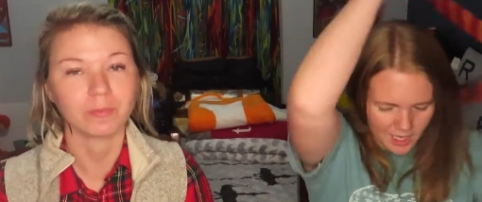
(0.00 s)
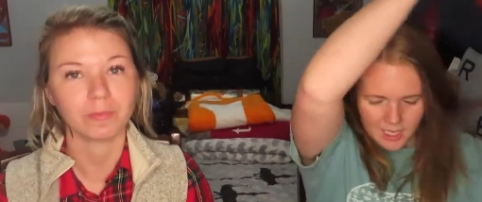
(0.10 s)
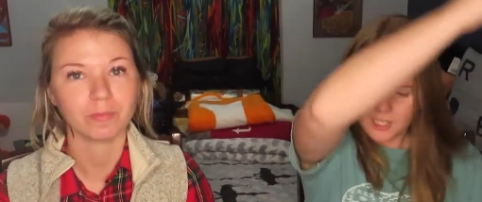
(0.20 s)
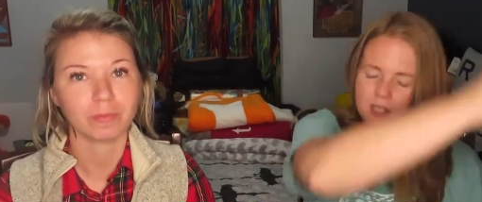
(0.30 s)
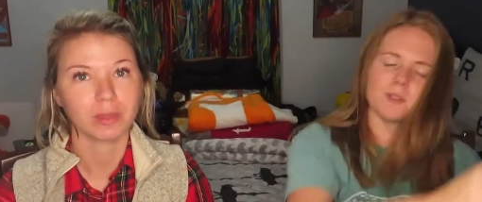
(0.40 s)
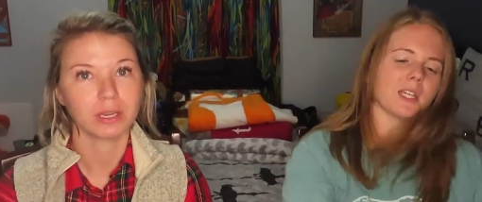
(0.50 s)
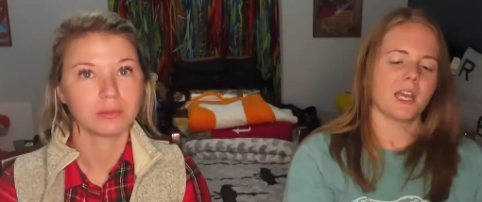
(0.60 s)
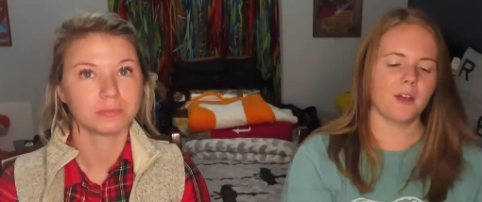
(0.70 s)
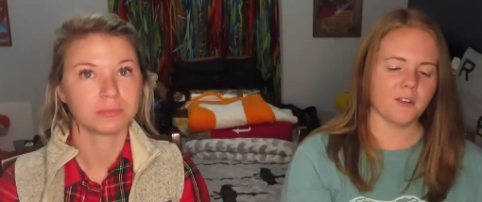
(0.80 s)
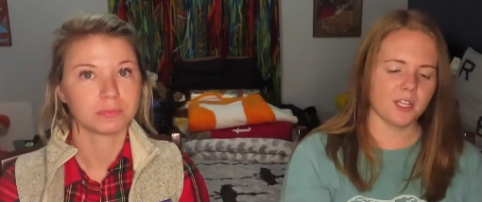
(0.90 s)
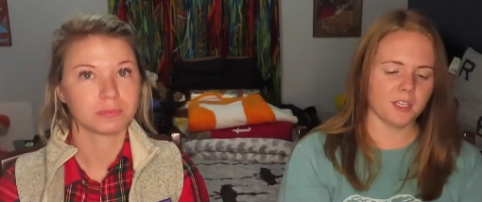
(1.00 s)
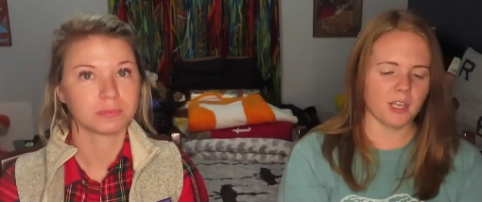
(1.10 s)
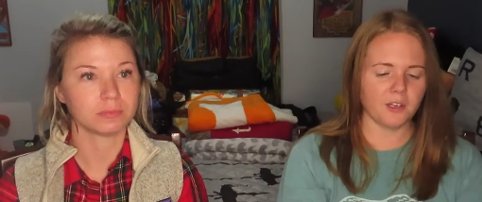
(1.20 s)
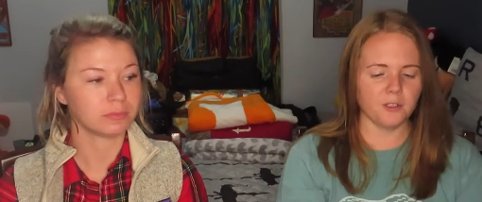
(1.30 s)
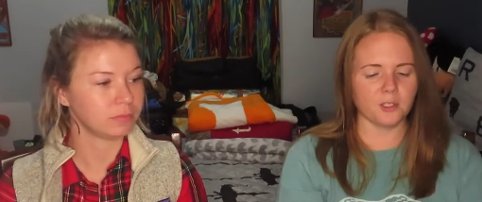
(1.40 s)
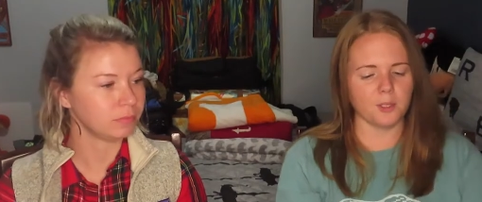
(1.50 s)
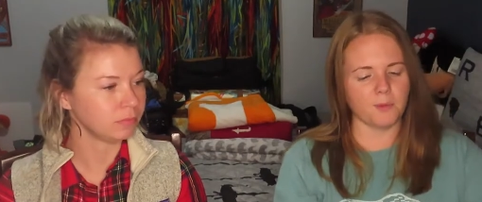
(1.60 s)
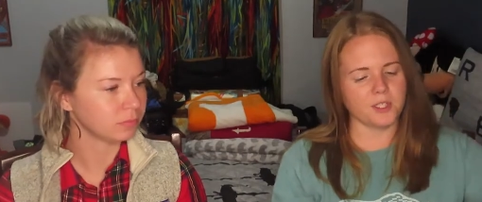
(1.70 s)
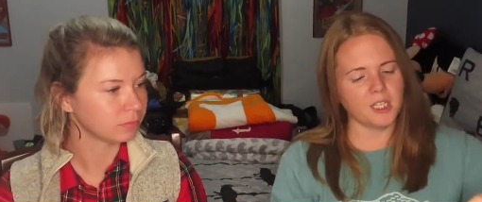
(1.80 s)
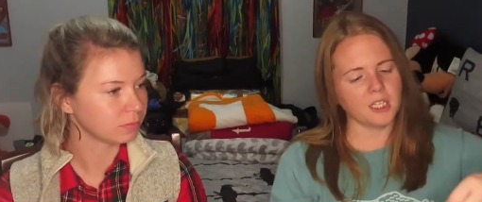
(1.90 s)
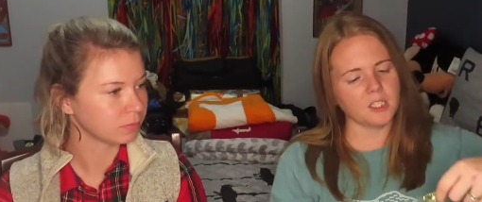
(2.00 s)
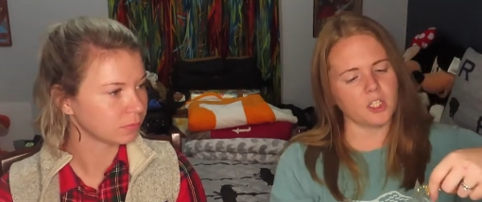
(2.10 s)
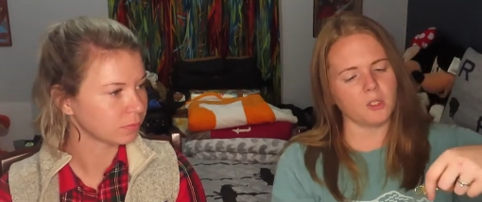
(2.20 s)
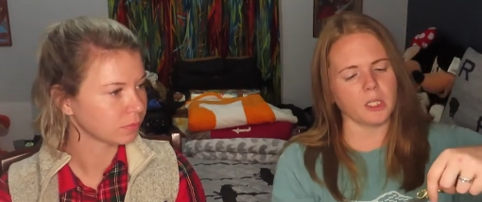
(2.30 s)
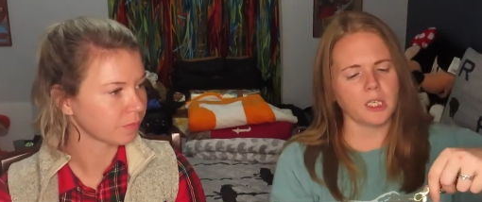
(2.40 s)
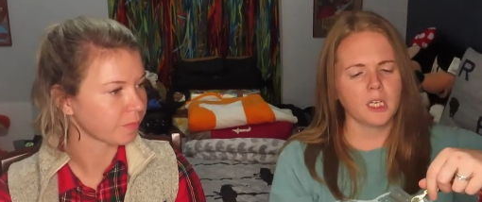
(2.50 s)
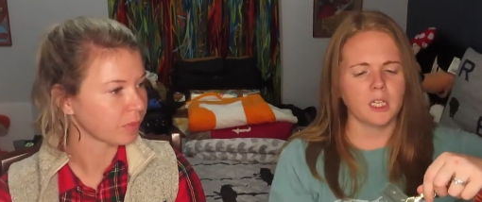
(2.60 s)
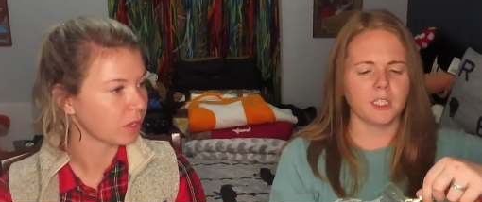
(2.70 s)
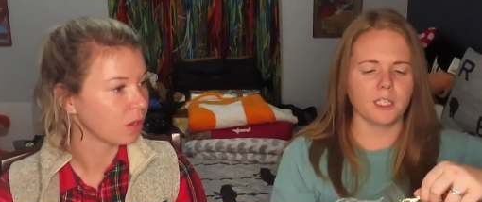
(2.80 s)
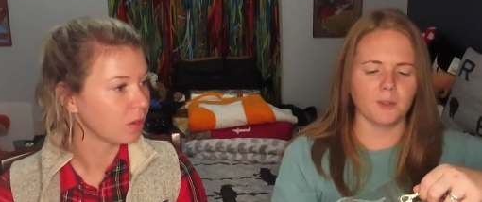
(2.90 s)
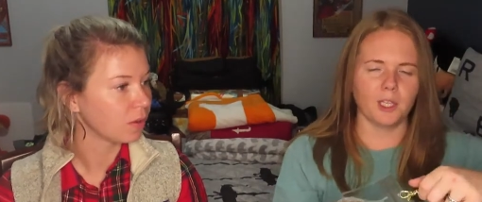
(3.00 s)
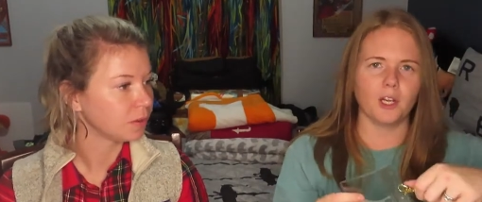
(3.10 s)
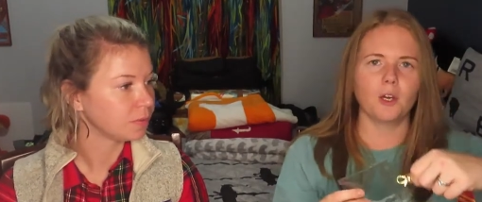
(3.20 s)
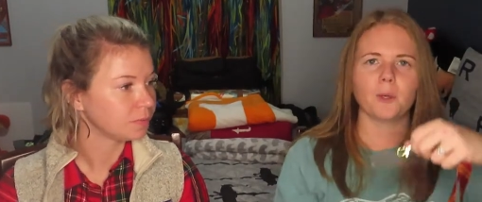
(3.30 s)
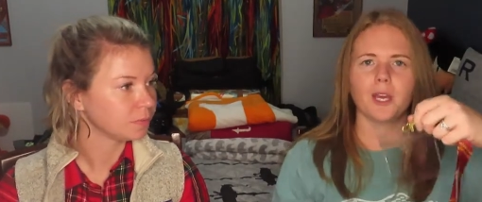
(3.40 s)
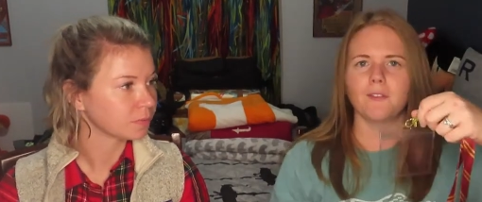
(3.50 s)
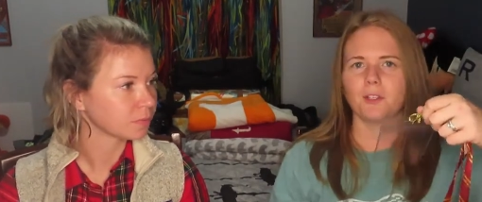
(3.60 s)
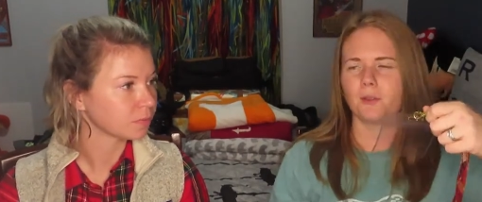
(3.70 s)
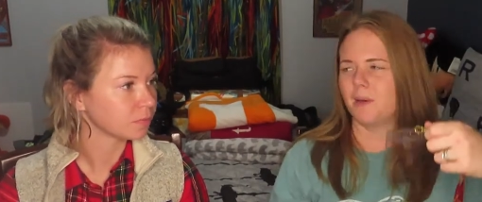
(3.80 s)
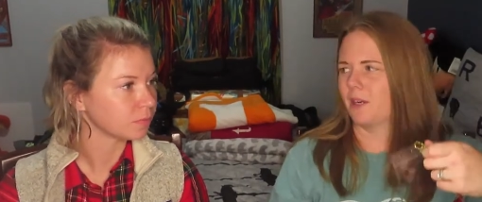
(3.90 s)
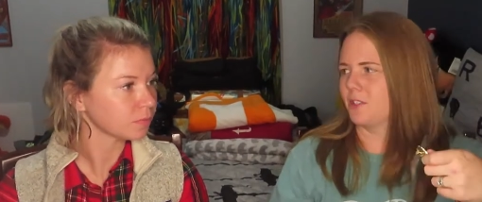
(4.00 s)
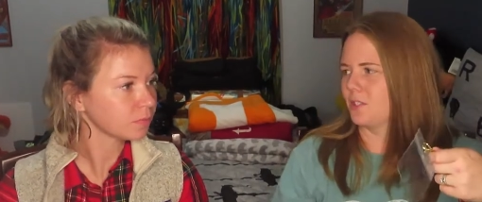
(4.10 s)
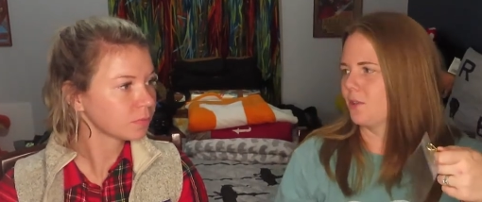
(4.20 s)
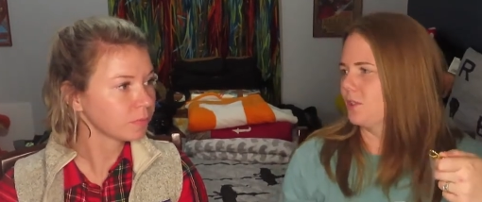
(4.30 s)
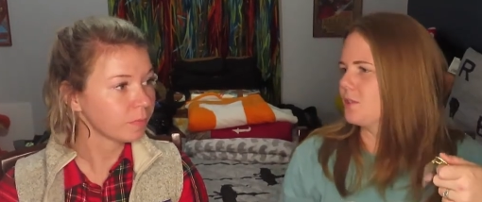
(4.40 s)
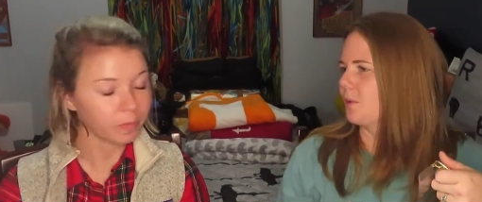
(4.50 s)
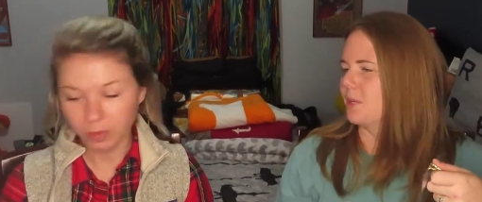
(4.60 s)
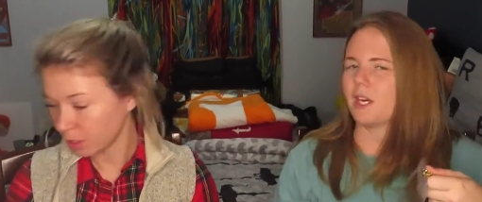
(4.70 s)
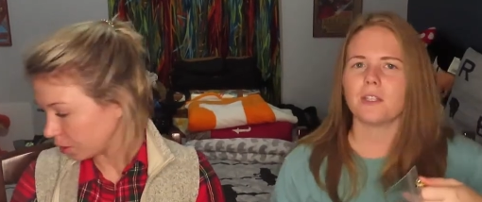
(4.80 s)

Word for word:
Speaker 1: Because I was like, how do they, how do you clip your ticket to it? And they were like, oh, we have a little pouch too, or you told me